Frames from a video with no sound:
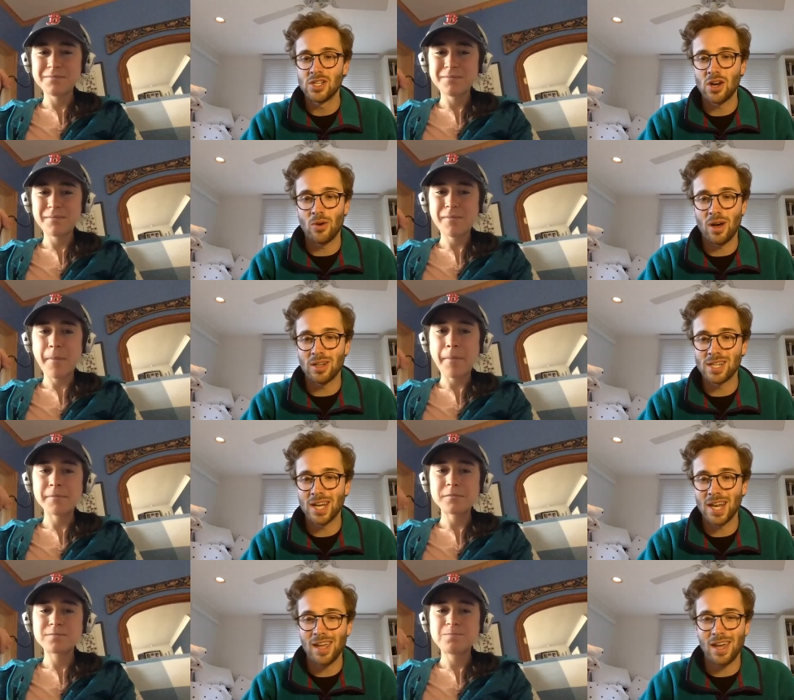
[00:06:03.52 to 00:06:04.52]
Speaker 1: So
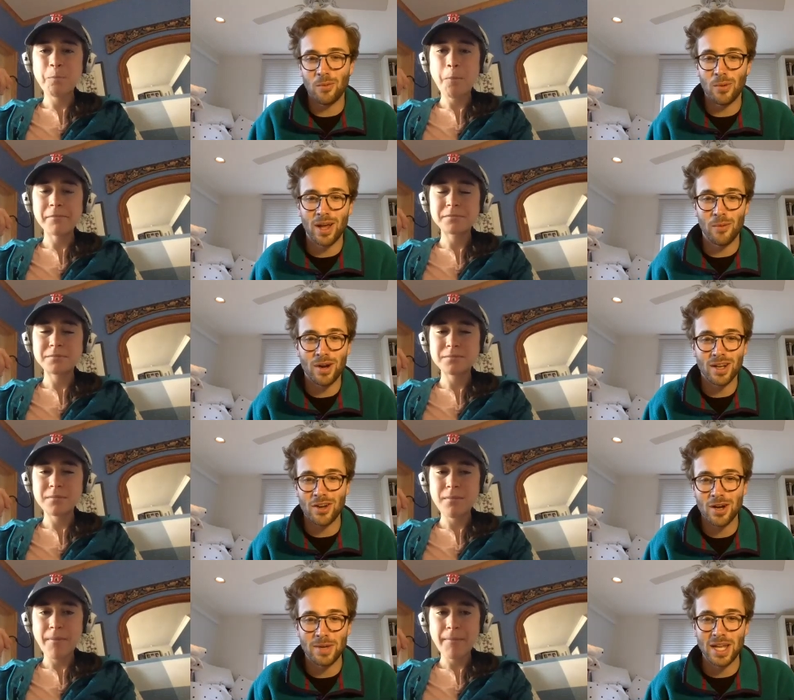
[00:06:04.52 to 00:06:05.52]
today, what I want to
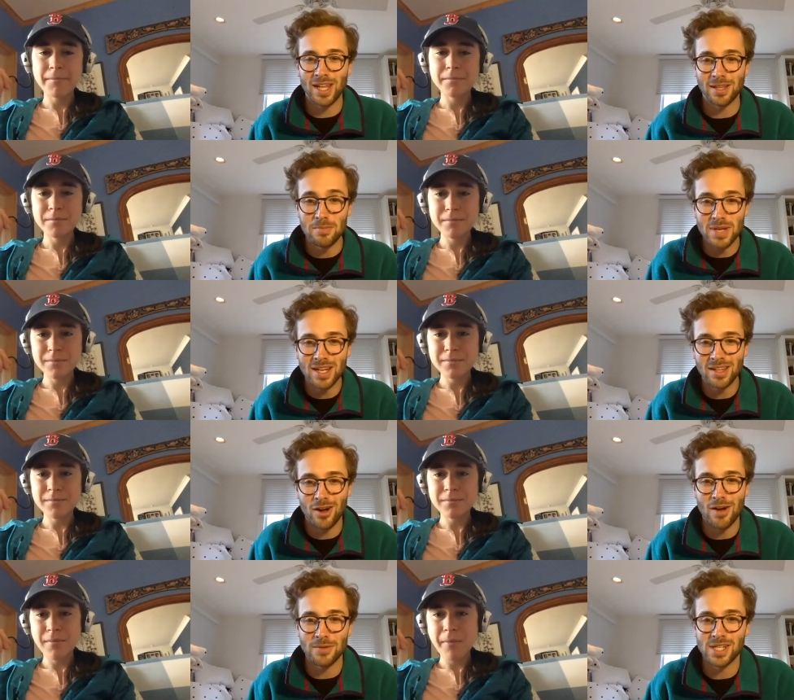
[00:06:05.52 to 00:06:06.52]
talk about, like the meat of the
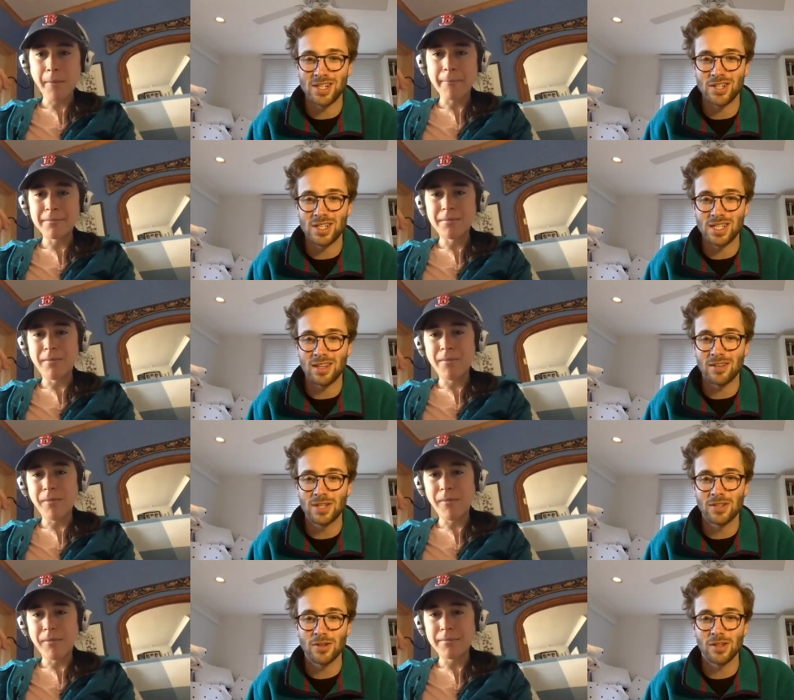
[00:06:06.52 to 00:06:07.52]
conversation, is I'd love
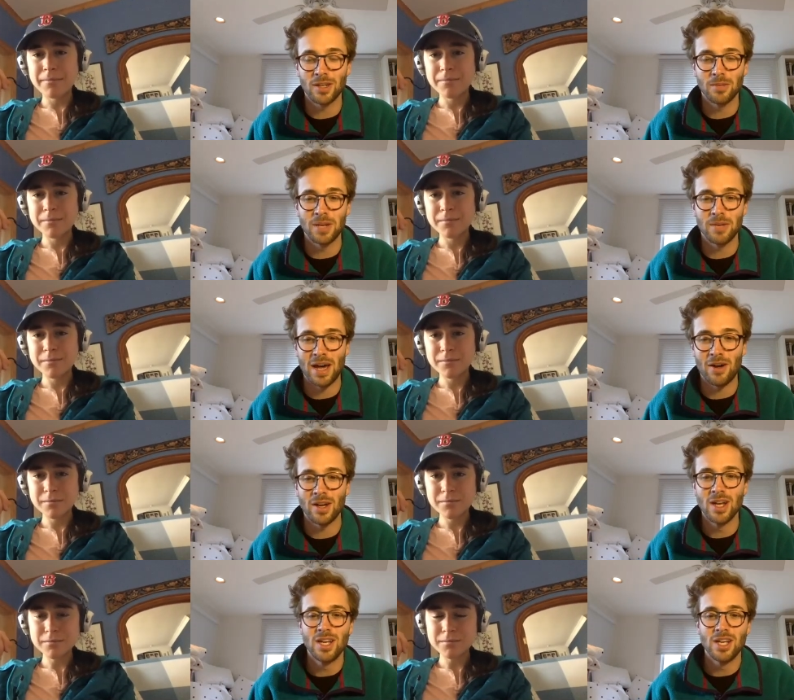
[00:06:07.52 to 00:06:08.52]
to learn a little bit
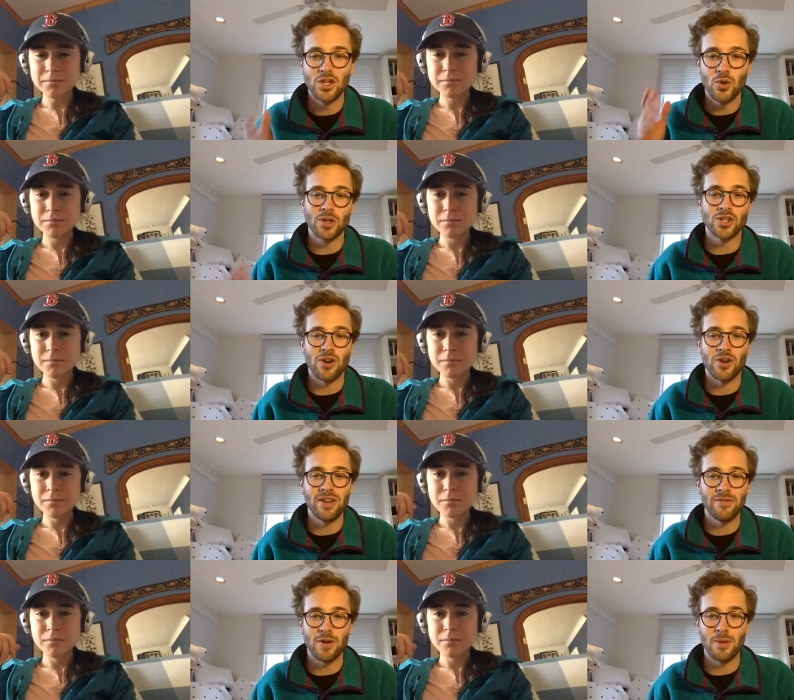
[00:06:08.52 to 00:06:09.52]
about your
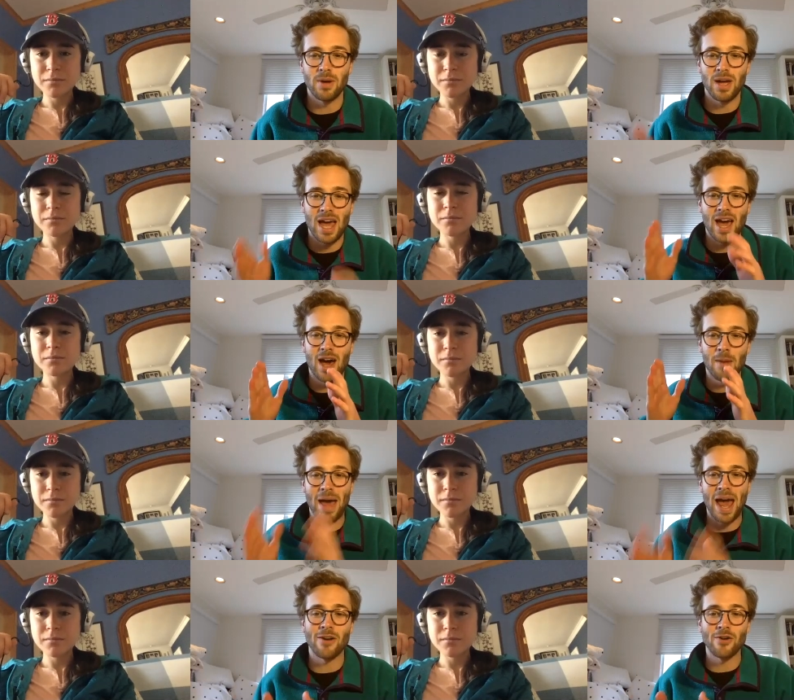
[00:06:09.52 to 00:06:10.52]
journey from ha- a
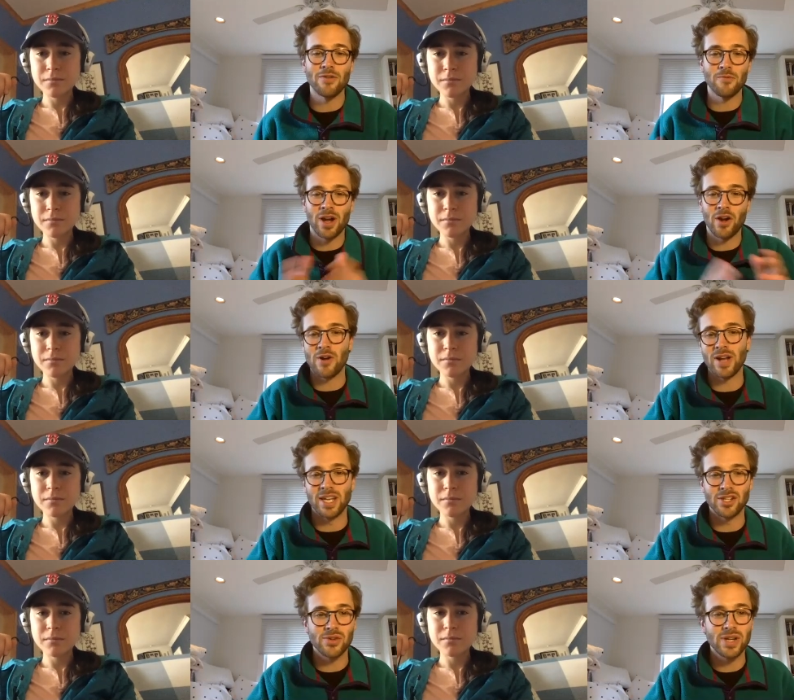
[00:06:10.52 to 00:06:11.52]
pattern of recurring
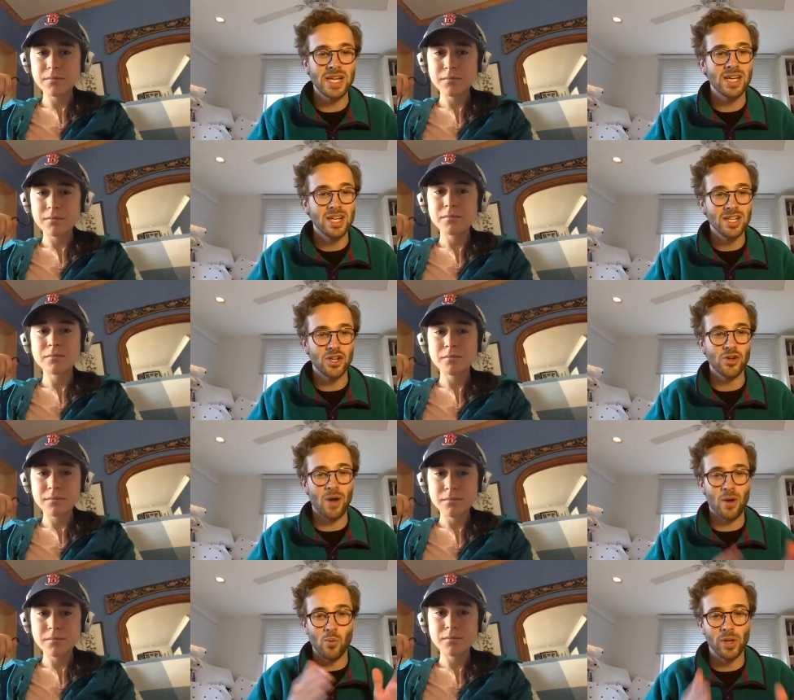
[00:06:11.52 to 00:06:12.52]
injury
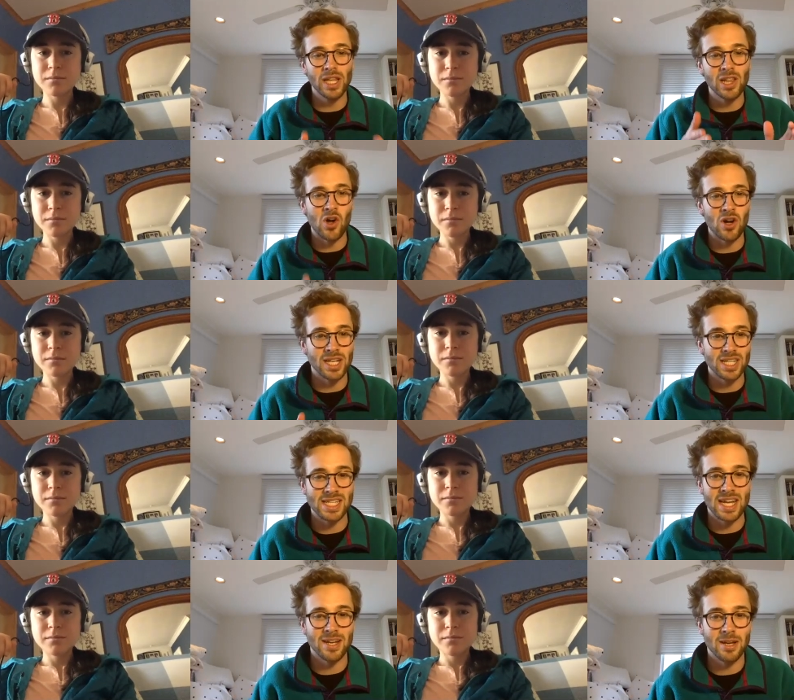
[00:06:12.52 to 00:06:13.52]
to a really long,
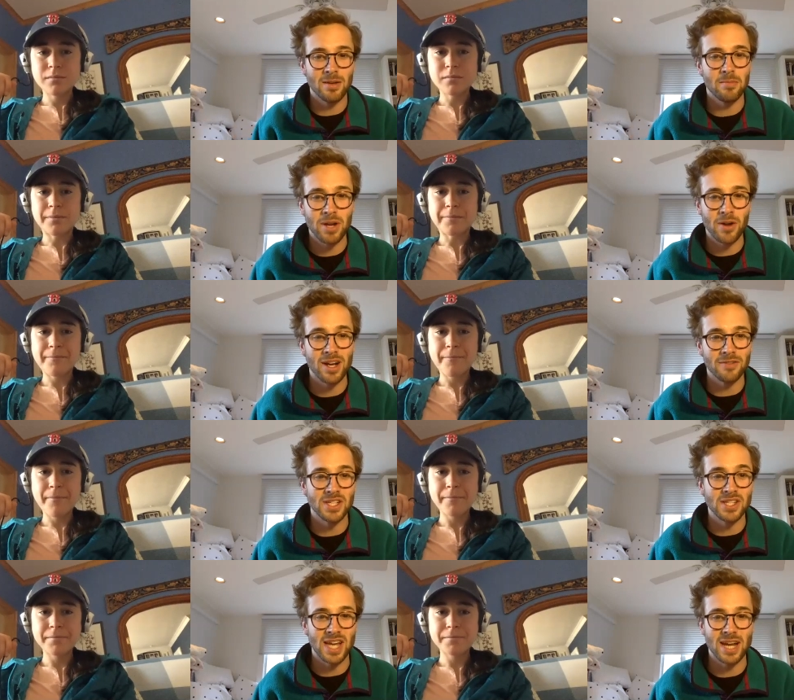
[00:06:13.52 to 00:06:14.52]
extended period of
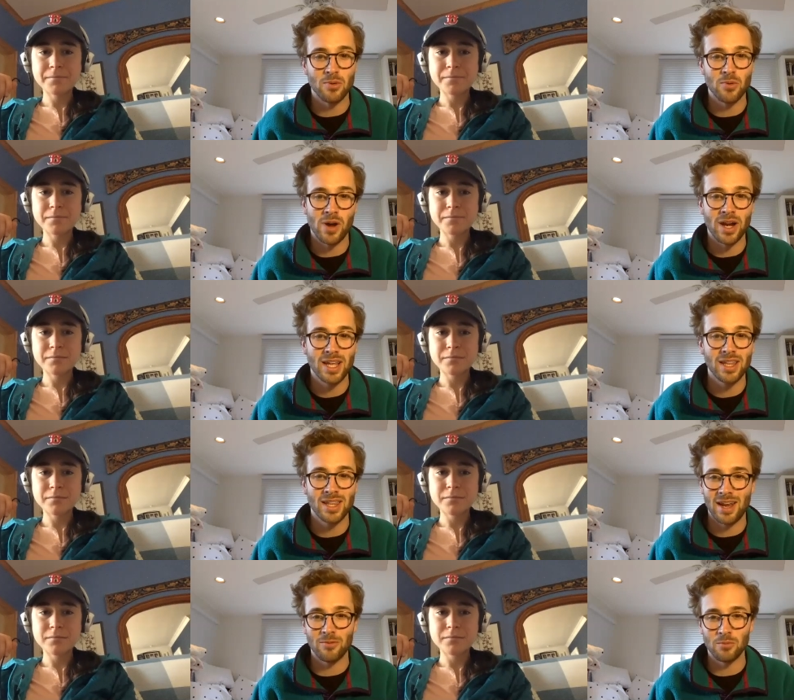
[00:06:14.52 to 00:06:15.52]
sustainable running
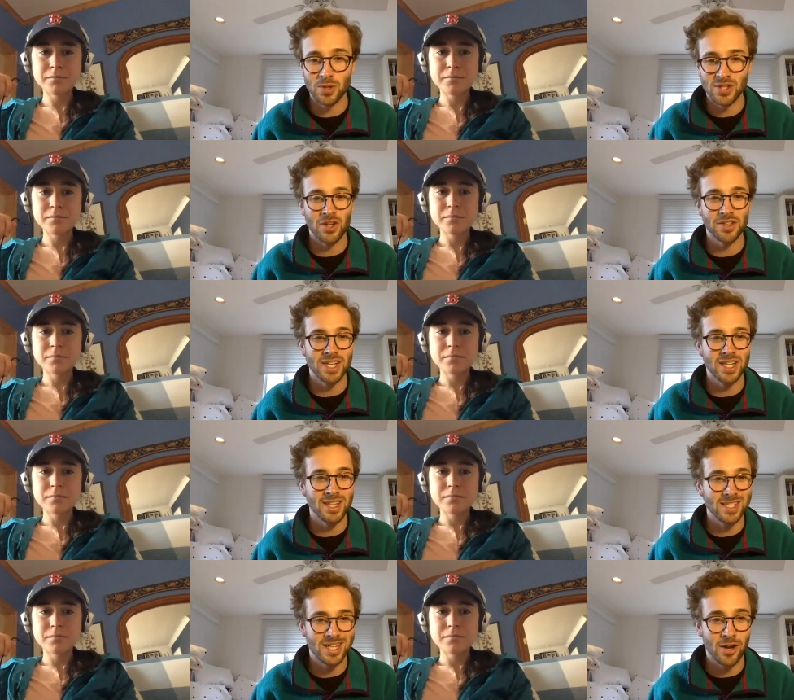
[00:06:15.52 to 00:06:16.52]
that resulted in
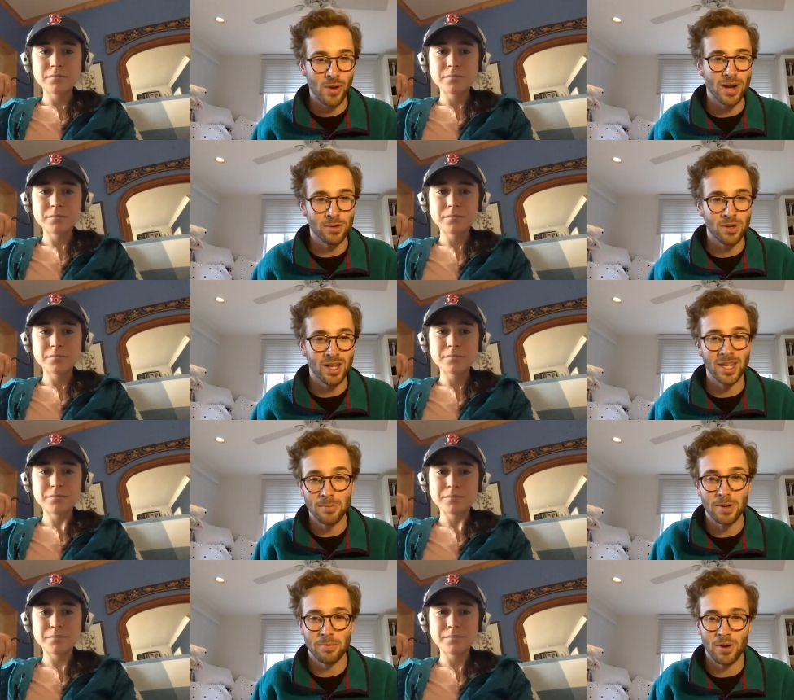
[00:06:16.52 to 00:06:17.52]
this incredible
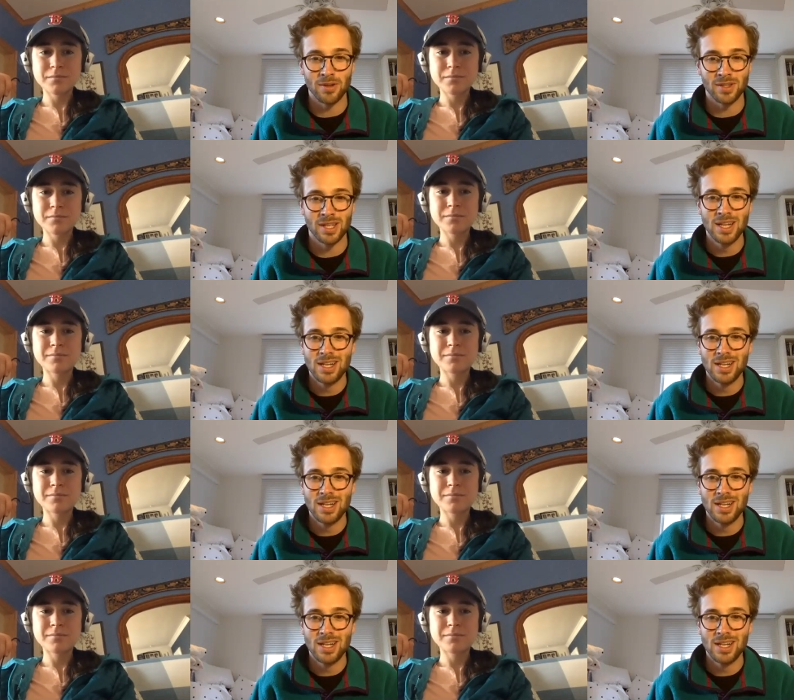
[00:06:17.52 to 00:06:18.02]
Olympic berth.